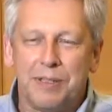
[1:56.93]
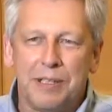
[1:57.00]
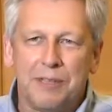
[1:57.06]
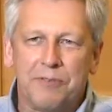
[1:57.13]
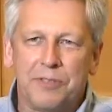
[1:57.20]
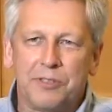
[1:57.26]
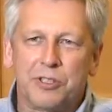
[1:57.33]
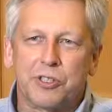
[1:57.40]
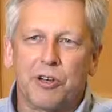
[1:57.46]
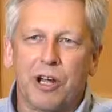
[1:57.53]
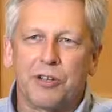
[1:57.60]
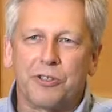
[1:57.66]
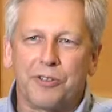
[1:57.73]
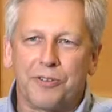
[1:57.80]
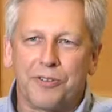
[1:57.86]

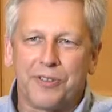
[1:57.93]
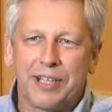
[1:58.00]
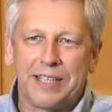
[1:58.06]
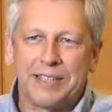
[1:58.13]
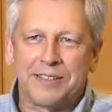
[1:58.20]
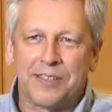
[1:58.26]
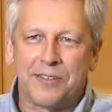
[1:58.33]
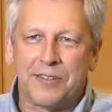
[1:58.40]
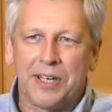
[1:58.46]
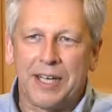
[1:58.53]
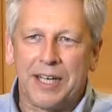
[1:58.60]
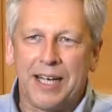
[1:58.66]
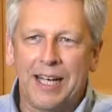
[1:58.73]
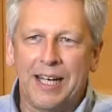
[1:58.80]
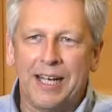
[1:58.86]
infrastructural things, I
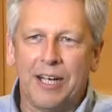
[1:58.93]
think.